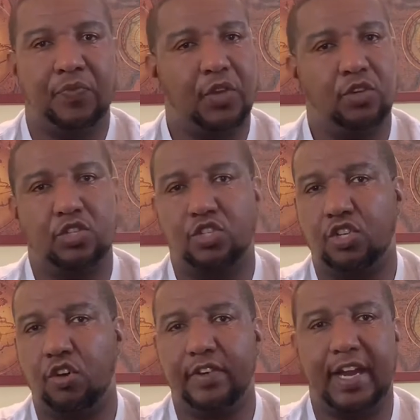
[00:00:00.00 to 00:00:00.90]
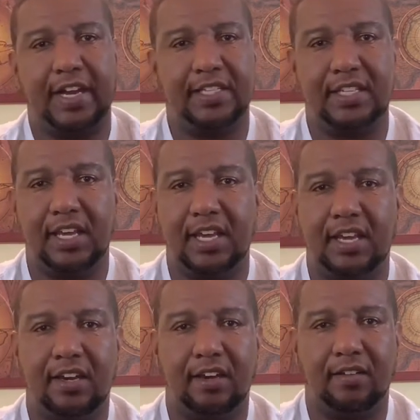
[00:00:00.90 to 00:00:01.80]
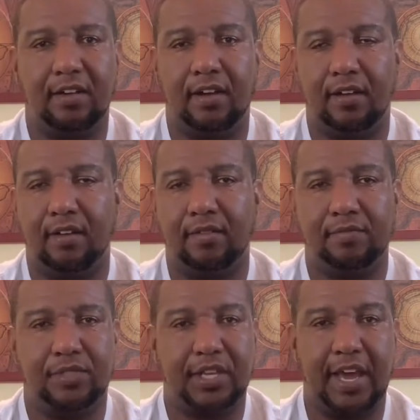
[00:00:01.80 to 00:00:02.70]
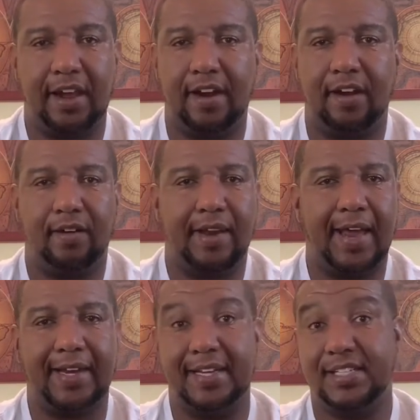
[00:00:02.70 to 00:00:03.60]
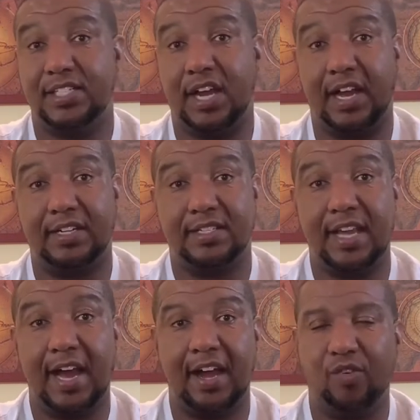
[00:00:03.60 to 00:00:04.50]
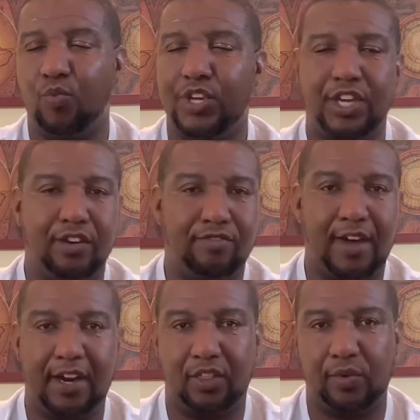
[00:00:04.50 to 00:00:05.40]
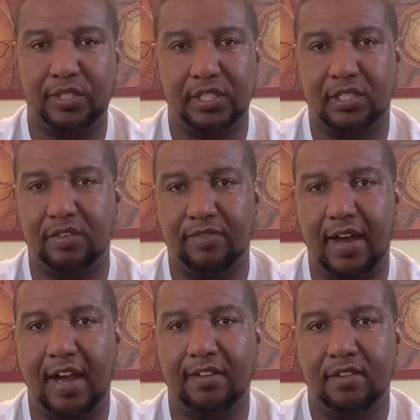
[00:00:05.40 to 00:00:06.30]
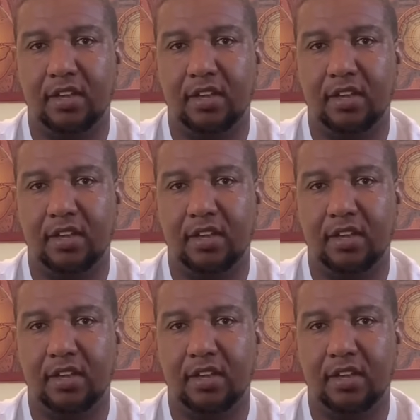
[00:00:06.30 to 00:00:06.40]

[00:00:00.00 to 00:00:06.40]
You know, it's COVID-19 scare, a lot of guns are out of stock. We couldn't find a 365.